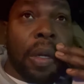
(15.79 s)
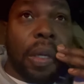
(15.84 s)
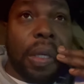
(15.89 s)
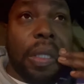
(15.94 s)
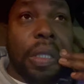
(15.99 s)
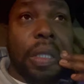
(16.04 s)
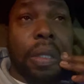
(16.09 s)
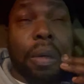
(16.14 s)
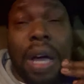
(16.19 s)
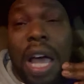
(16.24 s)

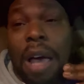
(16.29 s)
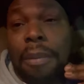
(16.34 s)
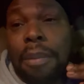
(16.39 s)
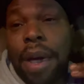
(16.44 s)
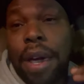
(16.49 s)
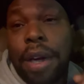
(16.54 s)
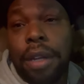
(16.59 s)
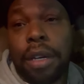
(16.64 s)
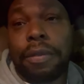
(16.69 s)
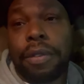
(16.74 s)
So I have
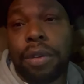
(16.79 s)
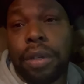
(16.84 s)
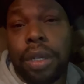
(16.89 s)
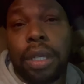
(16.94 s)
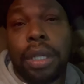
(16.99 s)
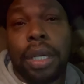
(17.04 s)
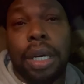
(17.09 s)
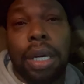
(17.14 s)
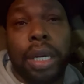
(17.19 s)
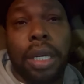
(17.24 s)
my interview
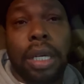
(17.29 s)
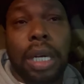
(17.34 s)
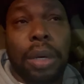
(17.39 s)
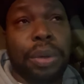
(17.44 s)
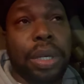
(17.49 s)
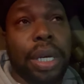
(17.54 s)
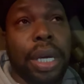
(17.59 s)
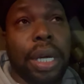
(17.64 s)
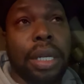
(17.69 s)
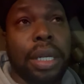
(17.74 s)
today.
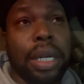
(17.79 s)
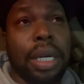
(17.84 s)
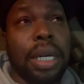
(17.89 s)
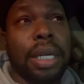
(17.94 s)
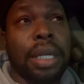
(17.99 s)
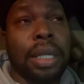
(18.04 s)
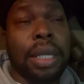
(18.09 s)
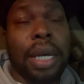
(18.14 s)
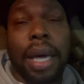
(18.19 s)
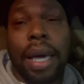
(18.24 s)
We get
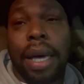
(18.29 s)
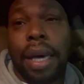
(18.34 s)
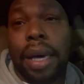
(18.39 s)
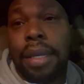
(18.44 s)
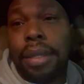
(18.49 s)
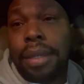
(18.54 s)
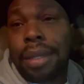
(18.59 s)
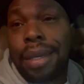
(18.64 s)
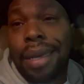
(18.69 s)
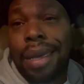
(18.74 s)
done
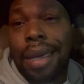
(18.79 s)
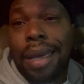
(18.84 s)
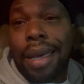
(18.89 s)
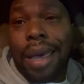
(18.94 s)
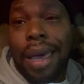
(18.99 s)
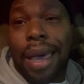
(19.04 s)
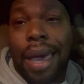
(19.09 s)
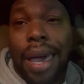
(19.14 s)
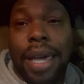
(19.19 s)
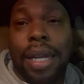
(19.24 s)
at
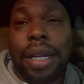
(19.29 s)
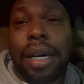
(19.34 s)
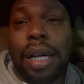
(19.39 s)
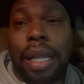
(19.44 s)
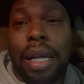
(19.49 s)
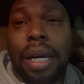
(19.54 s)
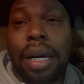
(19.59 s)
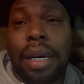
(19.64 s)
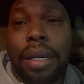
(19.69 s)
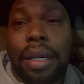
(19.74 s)
8
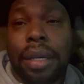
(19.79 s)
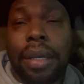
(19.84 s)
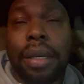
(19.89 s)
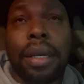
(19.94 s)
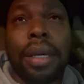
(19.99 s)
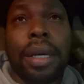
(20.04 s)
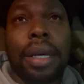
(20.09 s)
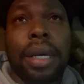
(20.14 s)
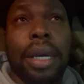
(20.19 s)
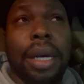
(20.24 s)
o'clock
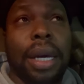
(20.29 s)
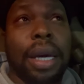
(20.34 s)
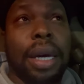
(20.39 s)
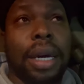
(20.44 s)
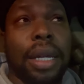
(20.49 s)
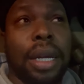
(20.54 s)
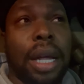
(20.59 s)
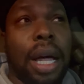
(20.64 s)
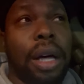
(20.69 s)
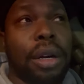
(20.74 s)

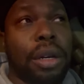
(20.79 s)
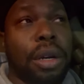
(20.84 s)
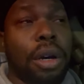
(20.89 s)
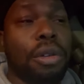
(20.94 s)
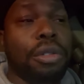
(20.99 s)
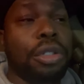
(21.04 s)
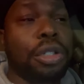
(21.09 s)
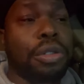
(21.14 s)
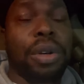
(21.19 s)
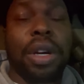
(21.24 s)
and I'll
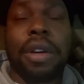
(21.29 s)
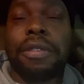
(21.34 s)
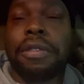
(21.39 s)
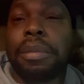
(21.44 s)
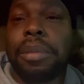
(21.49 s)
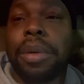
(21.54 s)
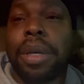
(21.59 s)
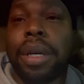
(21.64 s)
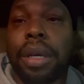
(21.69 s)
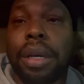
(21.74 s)
go straight
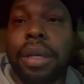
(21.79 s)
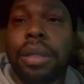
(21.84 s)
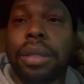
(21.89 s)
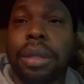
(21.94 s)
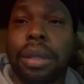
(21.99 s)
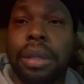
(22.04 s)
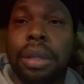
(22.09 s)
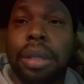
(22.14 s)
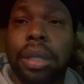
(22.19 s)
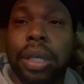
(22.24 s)
from here
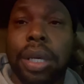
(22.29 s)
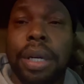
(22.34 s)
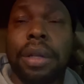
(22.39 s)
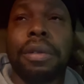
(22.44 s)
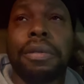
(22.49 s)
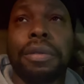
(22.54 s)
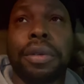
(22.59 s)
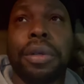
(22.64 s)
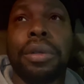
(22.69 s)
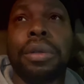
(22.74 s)
to the
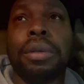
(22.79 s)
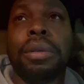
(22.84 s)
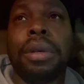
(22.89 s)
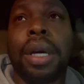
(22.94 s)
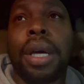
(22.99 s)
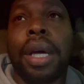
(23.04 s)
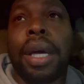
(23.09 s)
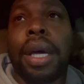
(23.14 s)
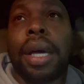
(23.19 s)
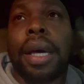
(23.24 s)
interview
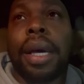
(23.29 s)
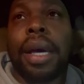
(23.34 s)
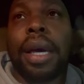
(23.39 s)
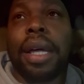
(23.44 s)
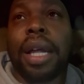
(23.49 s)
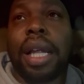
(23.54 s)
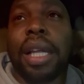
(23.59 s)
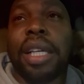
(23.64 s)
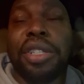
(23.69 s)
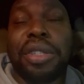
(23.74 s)
and
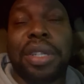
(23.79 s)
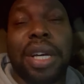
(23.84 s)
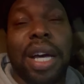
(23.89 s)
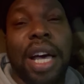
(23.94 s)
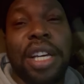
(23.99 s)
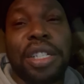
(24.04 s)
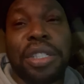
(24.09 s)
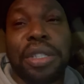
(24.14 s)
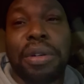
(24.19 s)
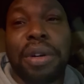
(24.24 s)
I'll let you
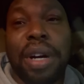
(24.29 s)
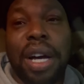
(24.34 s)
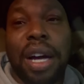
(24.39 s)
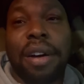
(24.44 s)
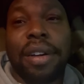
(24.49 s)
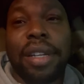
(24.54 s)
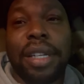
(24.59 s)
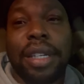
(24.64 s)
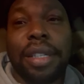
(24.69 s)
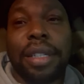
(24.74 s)
guys know how
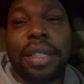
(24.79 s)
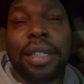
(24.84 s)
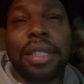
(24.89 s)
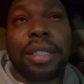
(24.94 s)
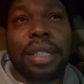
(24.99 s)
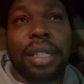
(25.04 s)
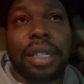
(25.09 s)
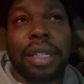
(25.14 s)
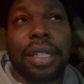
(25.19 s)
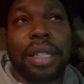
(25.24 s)
it is.
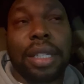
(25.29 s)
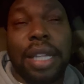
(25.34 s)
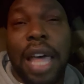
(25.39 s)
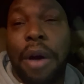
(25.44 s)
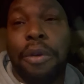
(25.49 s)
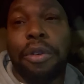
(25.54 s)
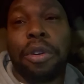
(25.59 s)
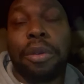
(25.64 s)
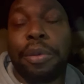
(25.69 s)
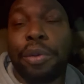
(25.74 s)
That
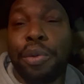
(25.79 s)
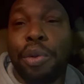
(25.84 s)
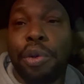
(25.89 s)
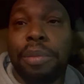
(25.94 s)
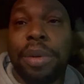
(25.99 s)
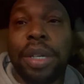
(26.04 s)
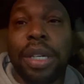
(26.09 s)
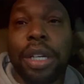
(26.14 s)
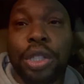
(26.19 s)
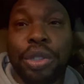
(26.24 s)
one would
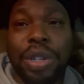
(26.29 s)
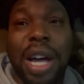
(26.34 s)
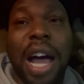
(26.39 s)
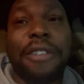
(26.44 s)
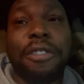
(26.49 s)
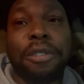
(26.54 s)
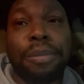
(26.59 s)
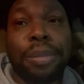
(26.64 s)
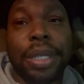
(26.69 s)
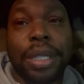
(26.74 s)
be a
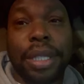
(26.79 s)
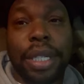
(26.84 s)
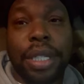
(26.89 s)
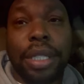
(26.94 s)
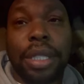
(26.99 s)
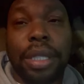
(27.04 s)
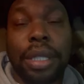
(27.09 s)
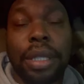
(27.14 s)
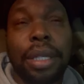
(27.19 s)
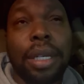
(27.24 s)
driving
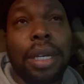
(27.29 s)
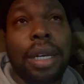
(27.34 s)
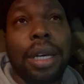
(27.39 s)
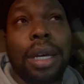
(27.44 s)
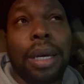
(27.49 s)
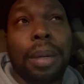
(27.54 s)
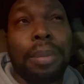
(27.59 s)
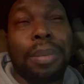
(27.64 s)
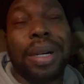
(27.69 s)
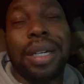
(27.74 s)
position,
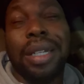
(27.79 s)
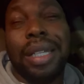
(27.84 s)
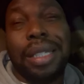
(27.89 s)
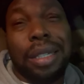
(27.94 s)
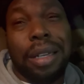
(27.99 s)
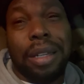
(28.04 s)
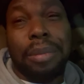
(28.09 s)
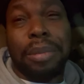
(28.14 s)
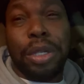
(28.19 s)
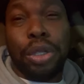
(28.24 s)
but it's
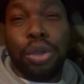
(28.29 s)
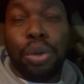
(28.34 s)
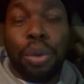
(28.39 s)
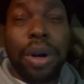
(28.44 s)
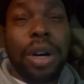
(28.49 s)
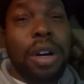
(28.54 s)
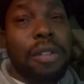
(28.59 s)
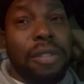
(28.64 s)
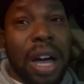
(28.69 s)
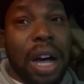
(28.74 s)
going to be
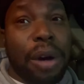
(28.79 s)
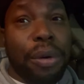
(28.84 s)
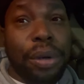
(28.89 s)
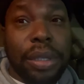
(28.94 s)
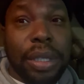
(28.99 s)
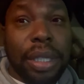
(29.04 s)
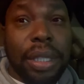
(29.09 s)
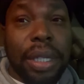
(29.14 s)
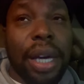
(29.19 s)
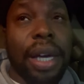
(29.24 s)
12
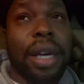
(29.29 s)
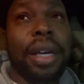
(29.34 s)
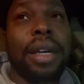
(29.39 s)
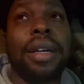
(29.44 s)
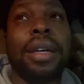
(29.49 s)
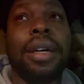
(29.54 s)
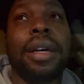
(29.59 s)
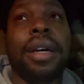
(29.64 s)
hours a day,